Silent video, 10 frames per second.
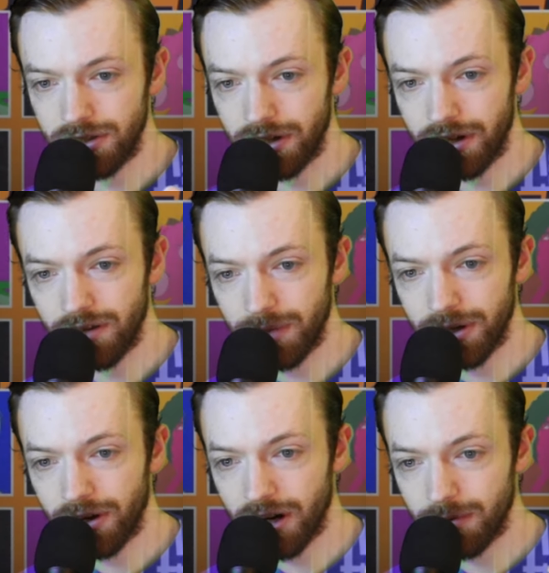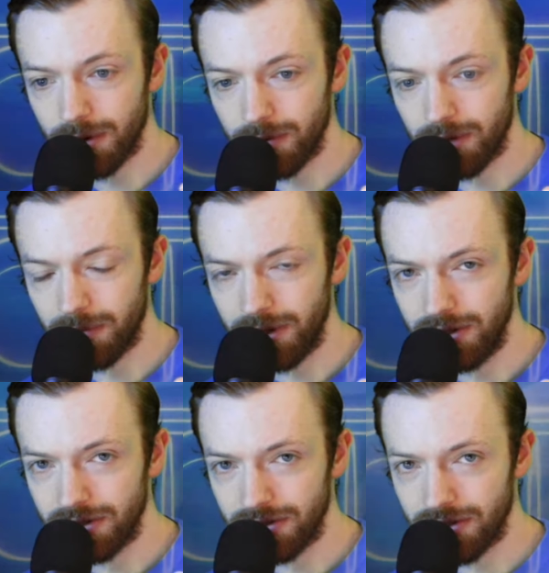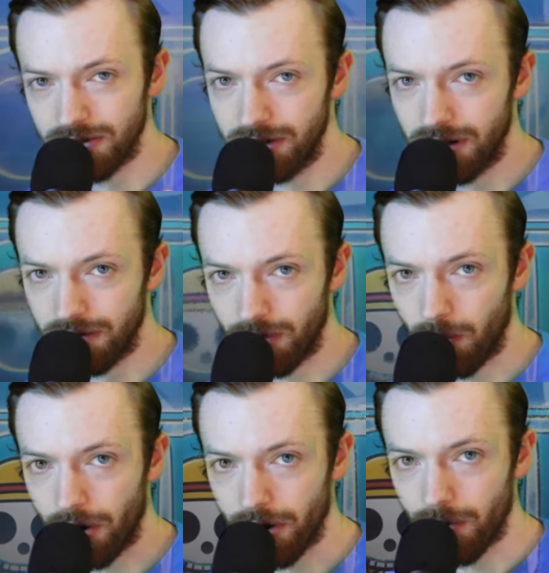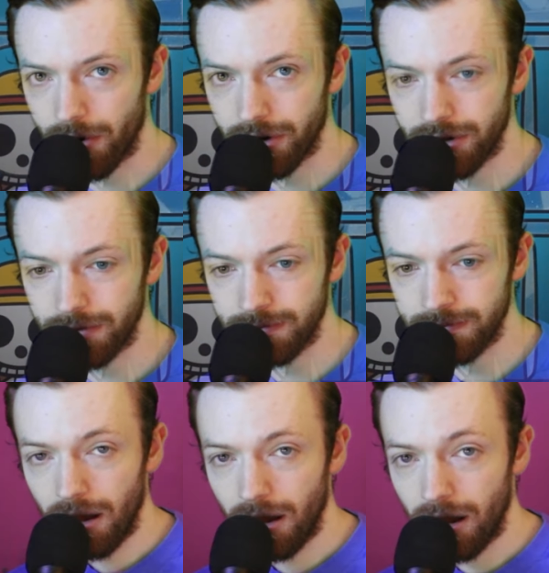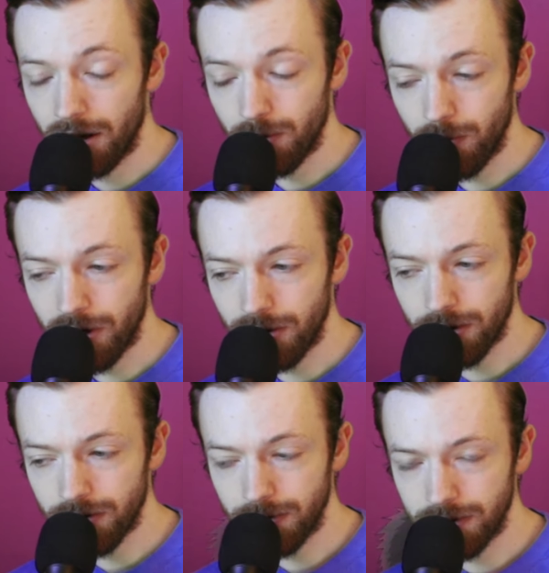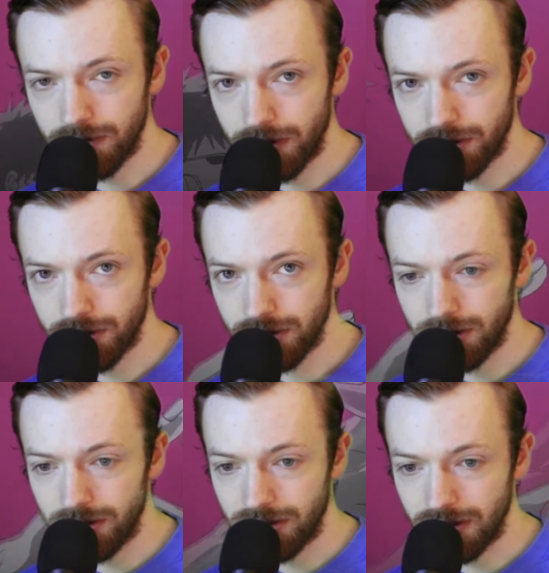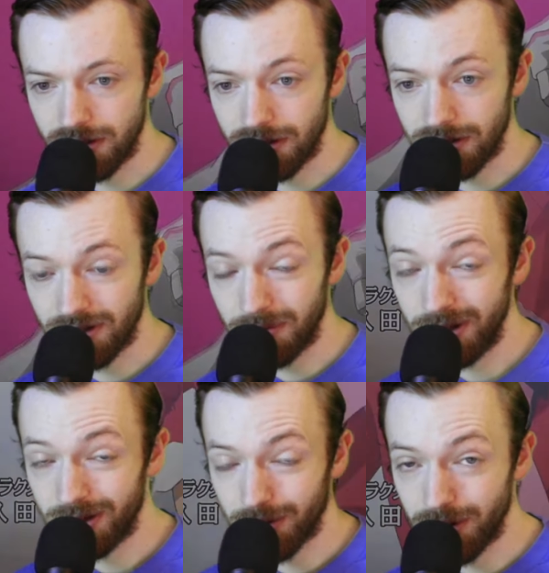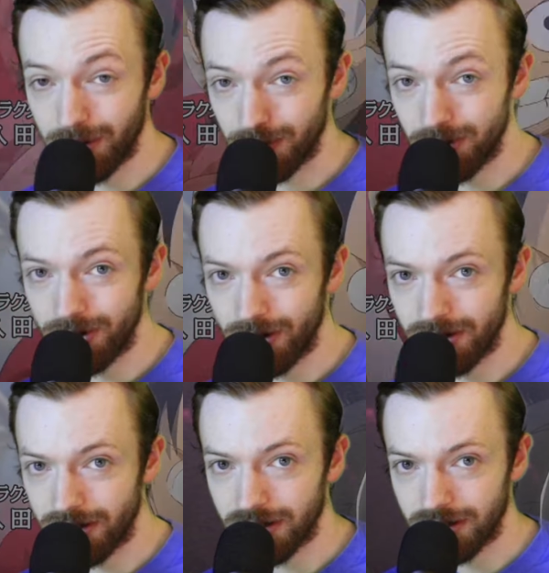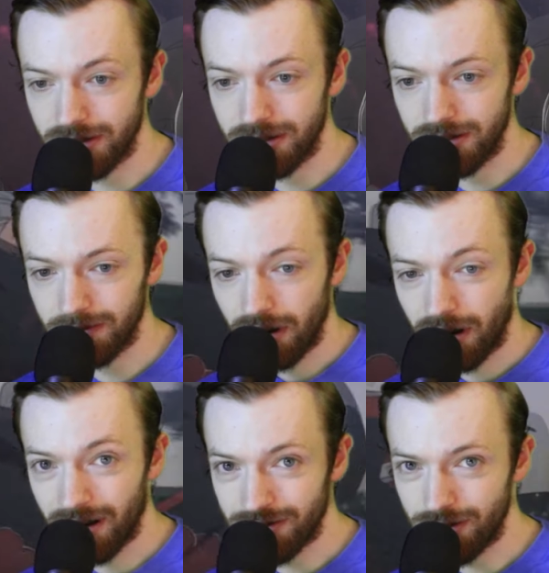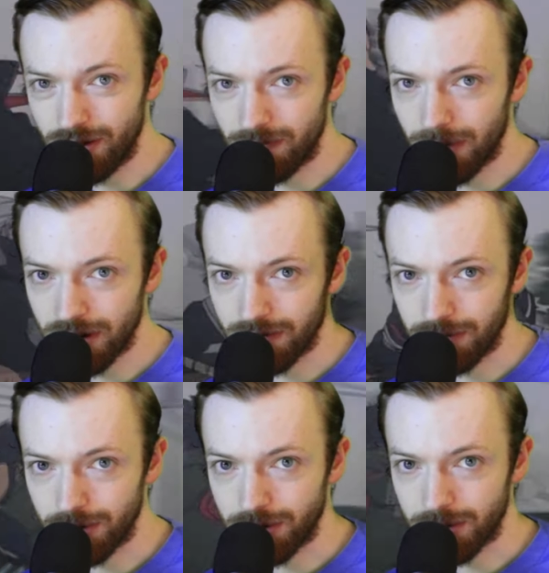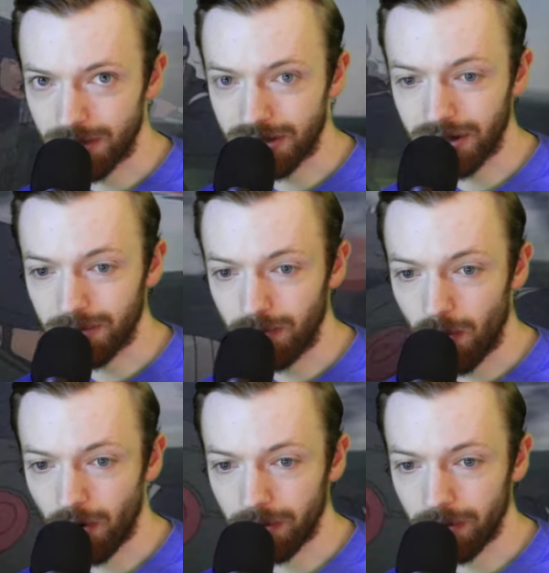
and have been caught up on One Piece since the end of the Wano arc. And what I learned from this adventure is that the big three really are that good. I still have manga from Shonen Jump I like more,